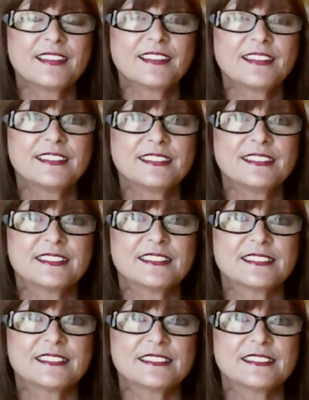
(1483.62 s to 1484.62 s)

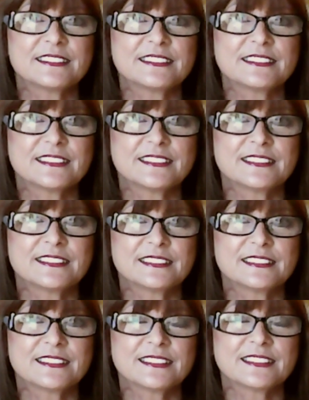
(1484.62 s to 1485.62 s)

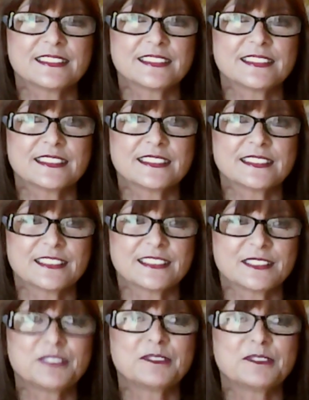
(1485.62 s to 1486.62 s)

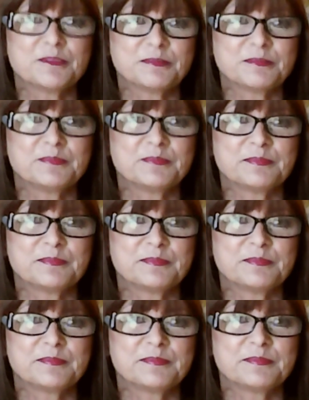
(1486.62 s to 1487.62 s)

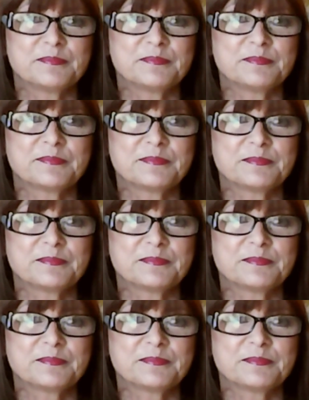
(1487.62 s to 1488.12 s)
This person isn't speaking.